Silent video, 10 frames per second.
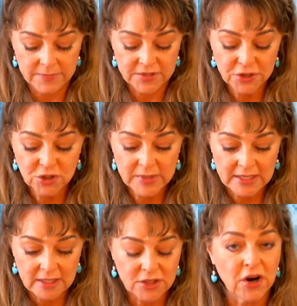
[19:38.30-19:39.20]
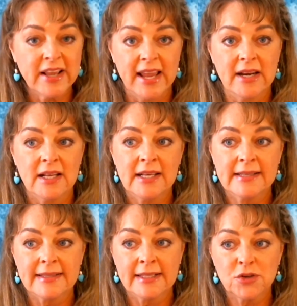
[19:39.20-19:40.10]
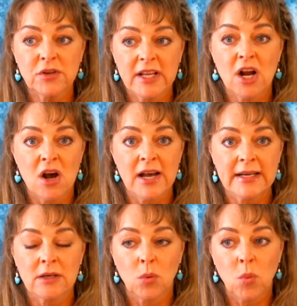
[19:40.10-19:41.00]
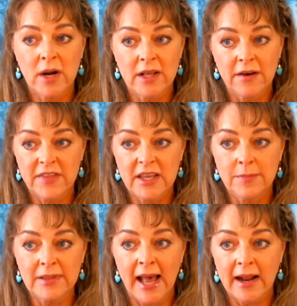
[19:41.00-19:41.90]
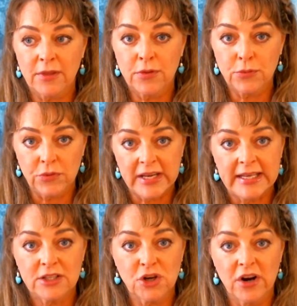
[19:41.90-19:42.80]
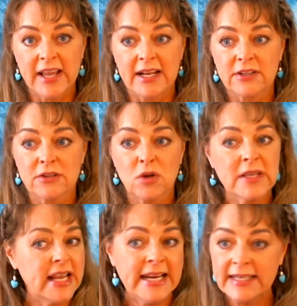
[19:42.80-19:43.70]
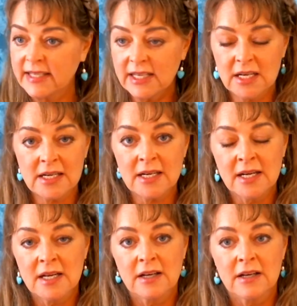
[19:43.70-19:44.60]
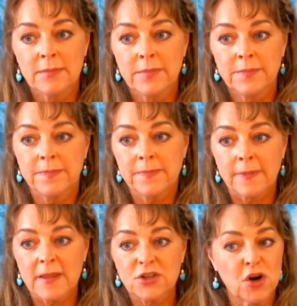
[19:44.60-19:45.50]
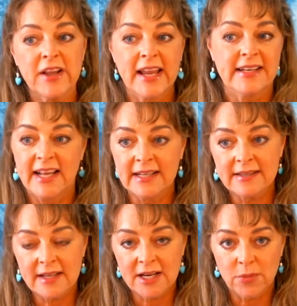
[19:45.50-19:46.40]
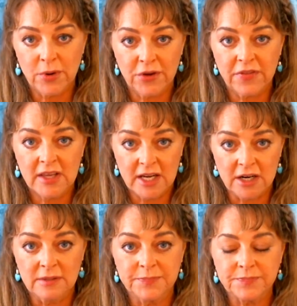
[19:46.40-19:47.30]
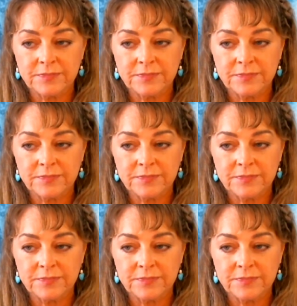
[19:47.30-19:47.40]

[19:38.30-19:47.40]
Stargate is literally on one of the Black 3 Stargates. There's only 18 Stargate days in a birth year,